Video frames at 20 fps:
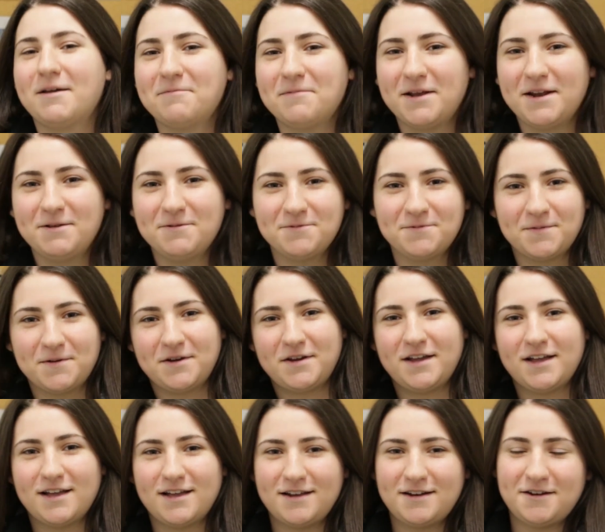Hi, my name is
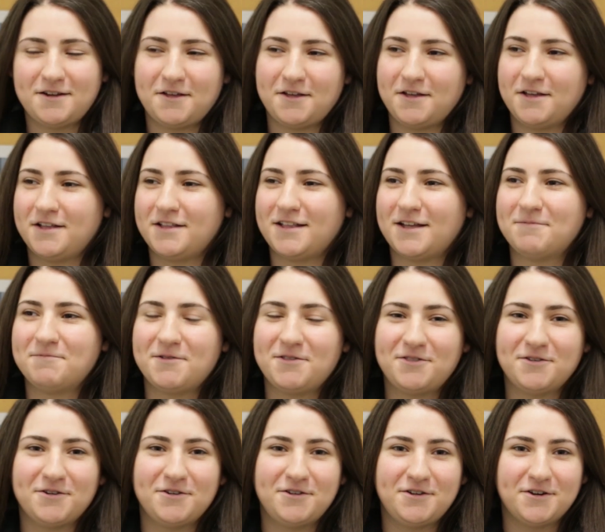Marianne, and I'm a
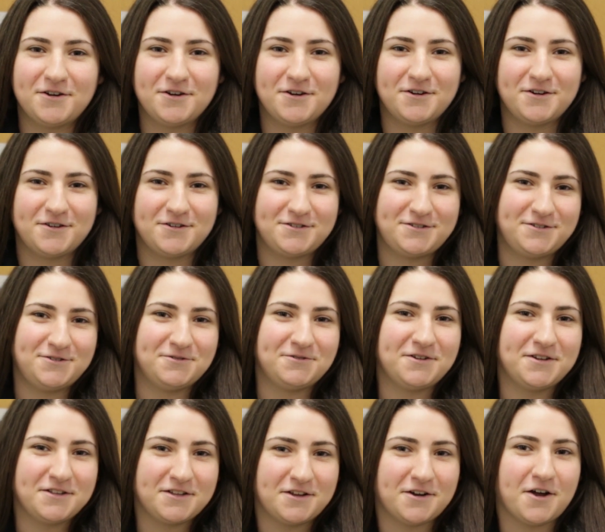third year
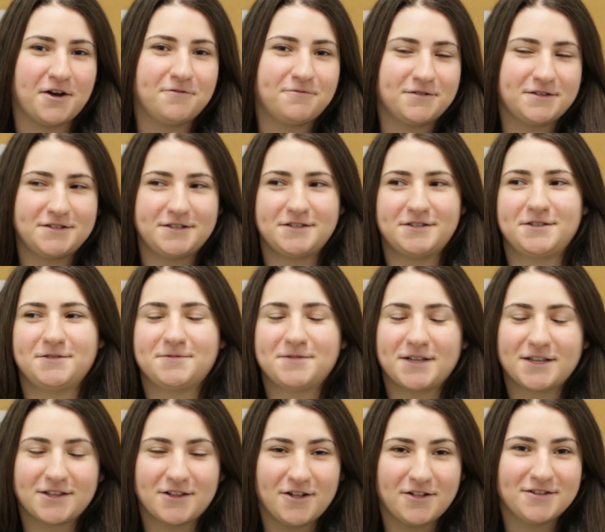student in Office System
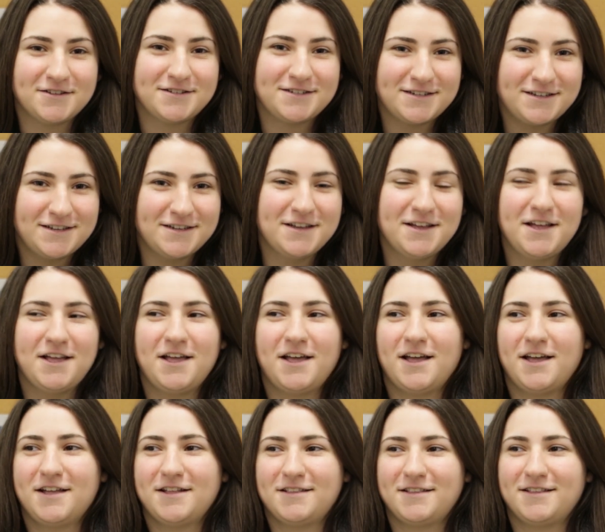Technology
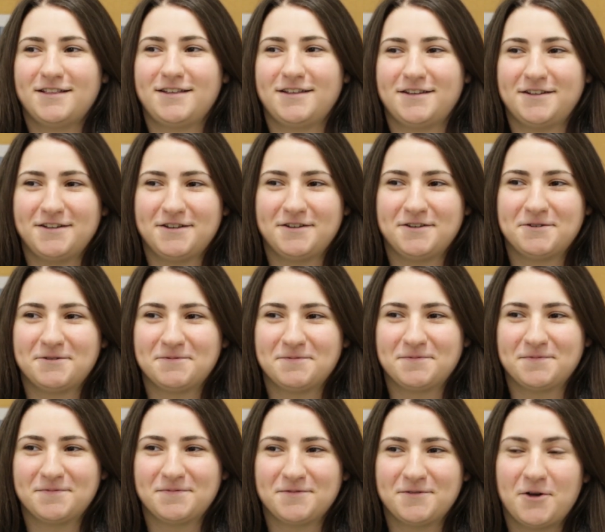and the
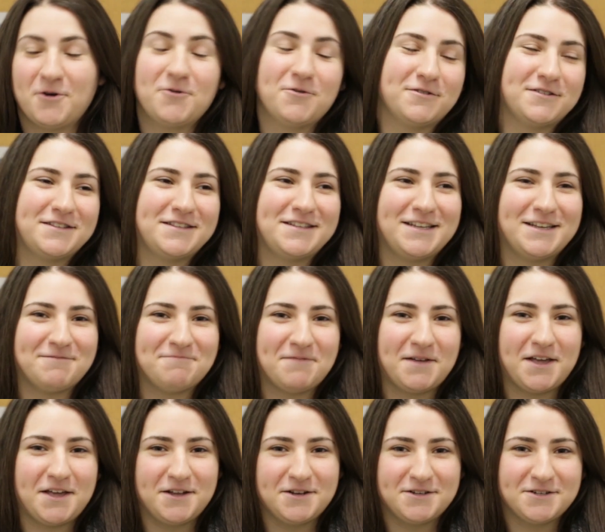
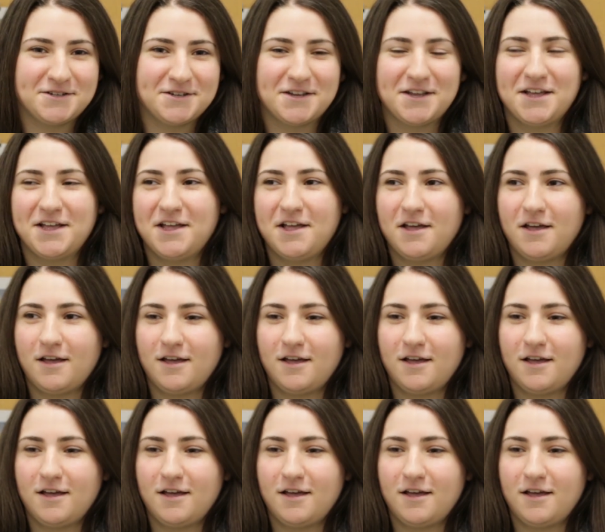OSTMH.